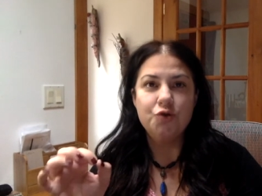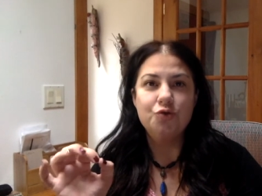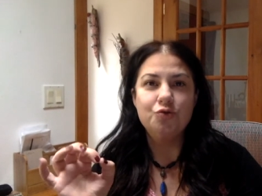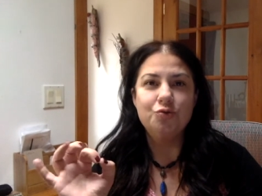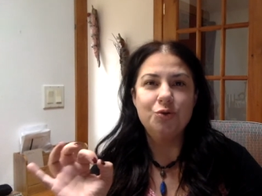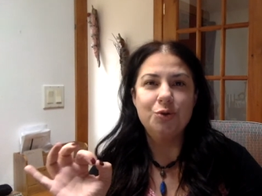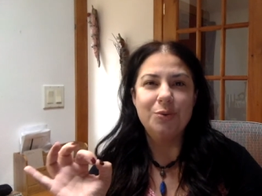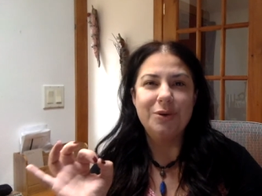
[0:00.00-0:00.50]

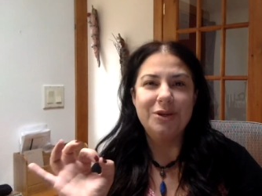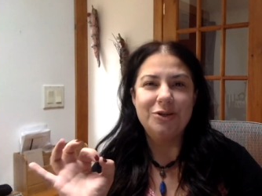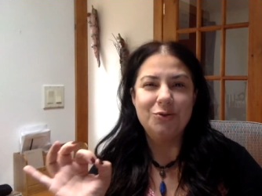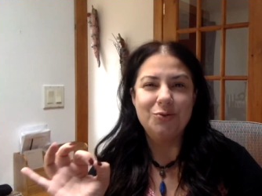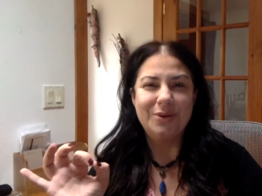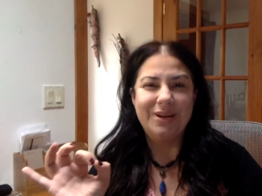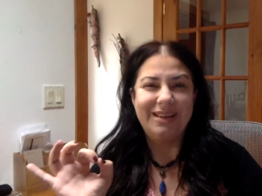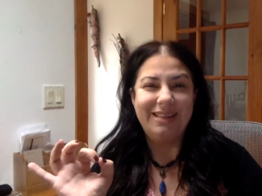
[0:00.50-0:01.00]

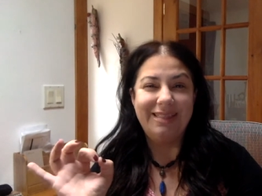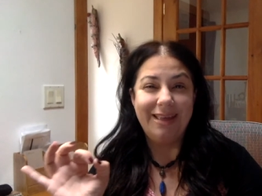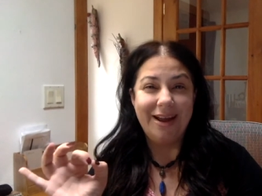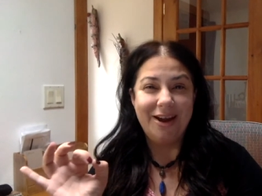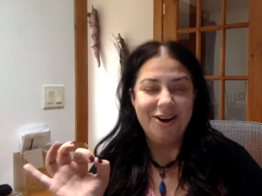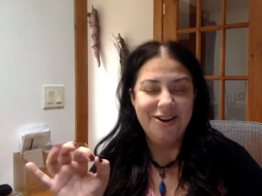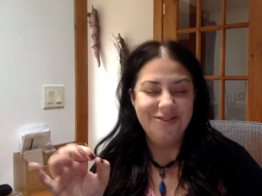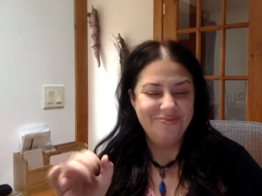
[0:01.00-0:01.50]
druidry
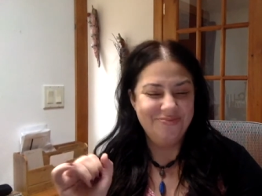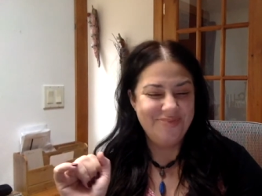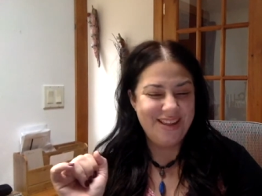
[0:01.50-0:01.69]
there.